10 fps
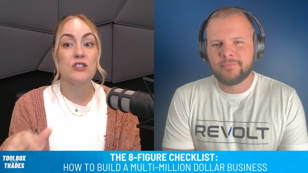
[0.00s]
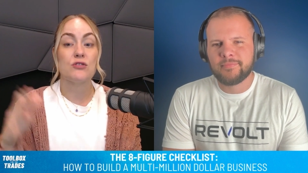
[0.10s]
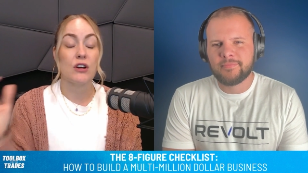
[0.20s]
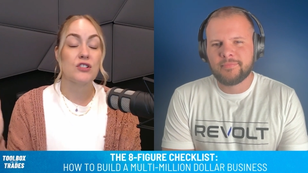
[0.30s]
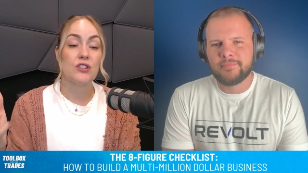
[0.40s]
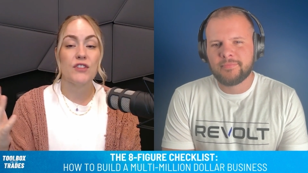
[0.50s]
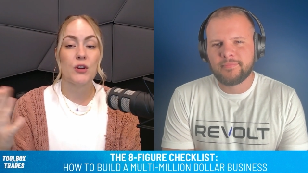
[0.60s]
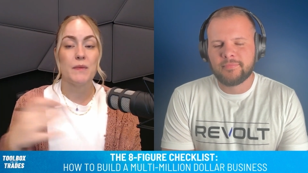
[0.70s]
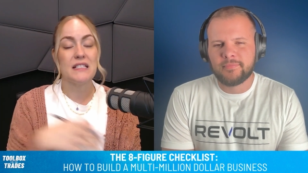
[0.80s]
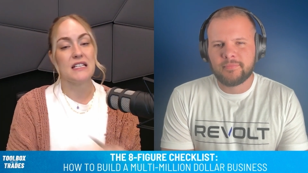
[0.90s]
Speaker 1: the structure of their
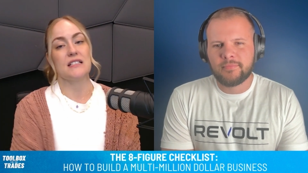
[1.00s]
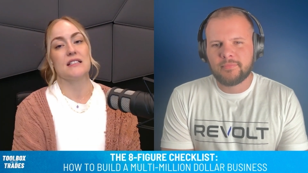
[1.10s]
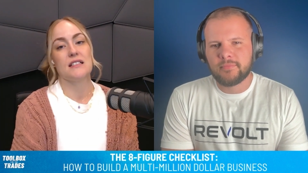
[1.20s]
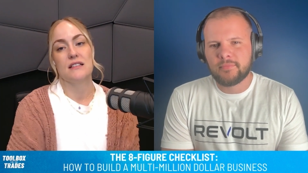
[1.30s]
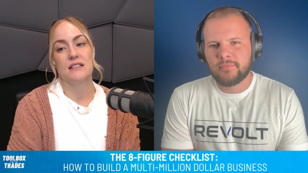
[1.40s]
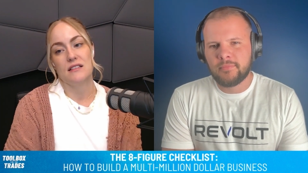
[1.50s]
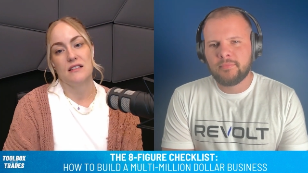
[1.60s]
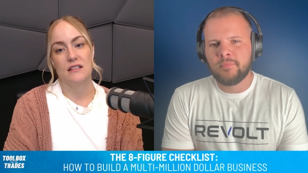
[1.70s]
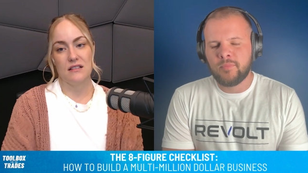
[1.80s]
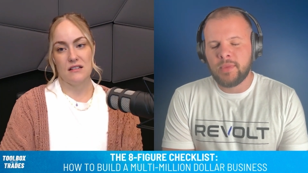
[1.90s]
business.
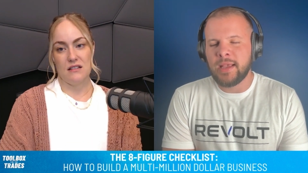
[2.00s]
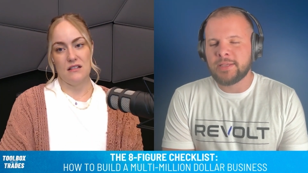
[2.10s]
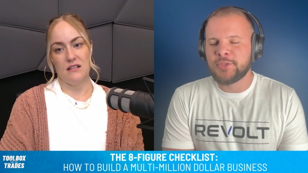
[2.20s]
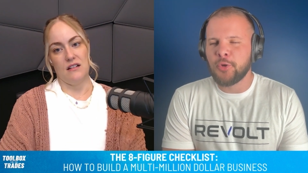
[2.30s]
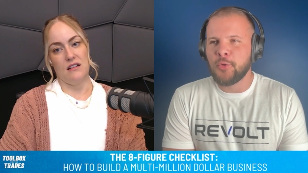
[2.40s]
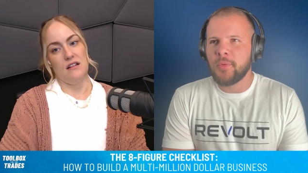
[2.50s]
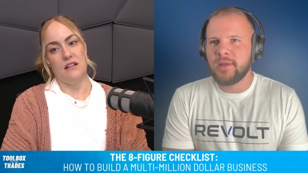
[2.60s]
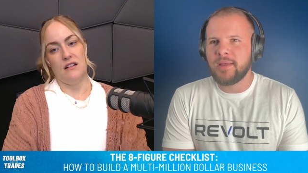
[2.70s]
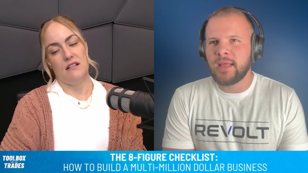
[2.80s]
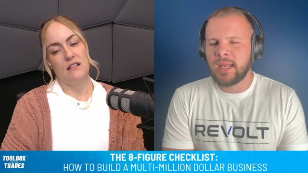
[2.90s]
Speaker 2: Yeah. So,
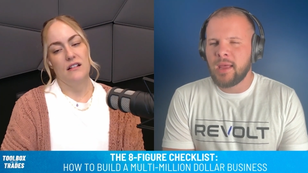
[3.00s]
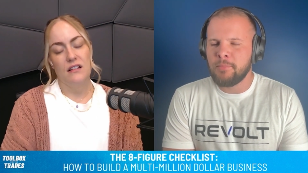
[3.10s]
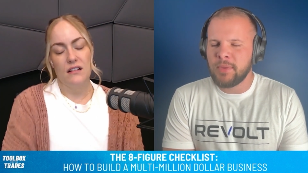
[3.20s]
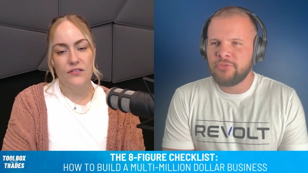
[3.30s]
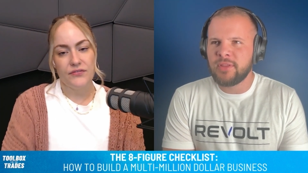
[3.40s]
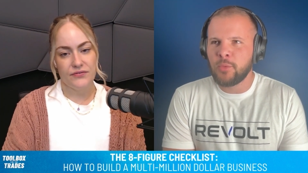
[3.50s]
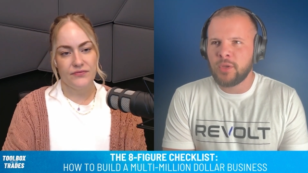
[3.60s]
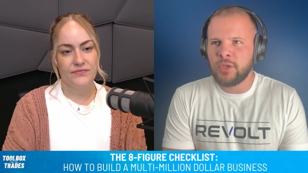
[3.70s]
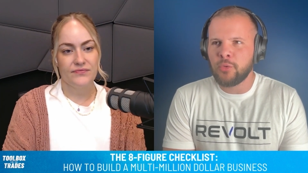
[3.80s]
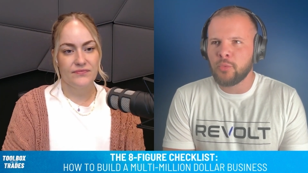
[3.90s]
I mentioned that we
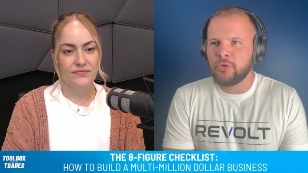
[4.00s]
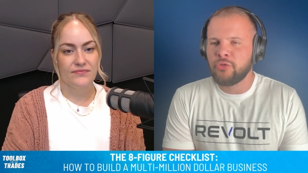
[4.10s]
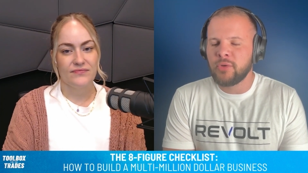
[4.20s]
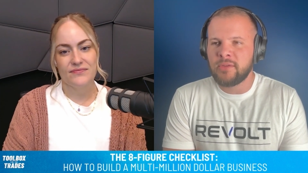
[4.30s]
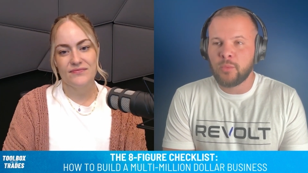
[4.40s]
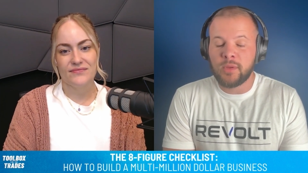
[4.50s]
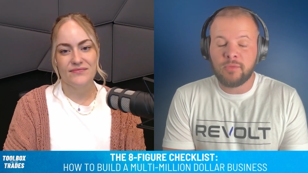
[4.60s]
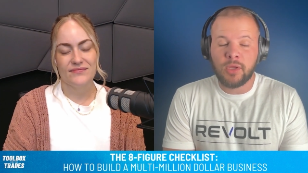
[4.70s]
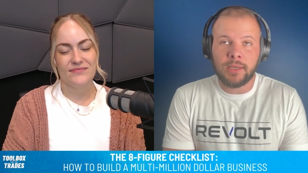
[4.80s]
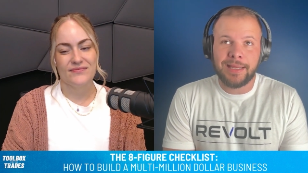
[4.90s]
do retreats and we've
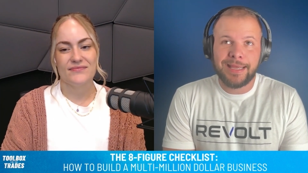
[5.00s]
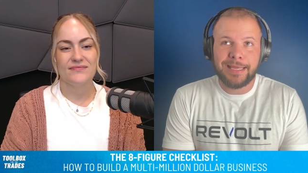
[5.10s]
done